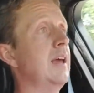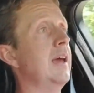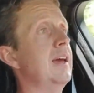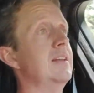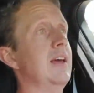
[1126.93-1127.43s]

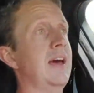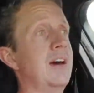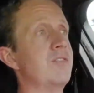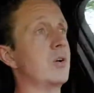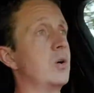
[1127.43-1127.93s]
and
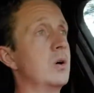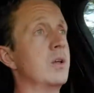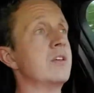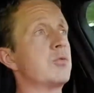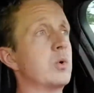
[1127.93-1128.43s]
have all
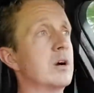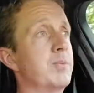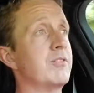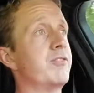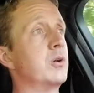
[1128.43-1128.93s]
this work
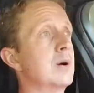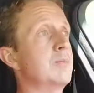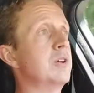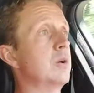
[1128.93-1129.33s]
performed and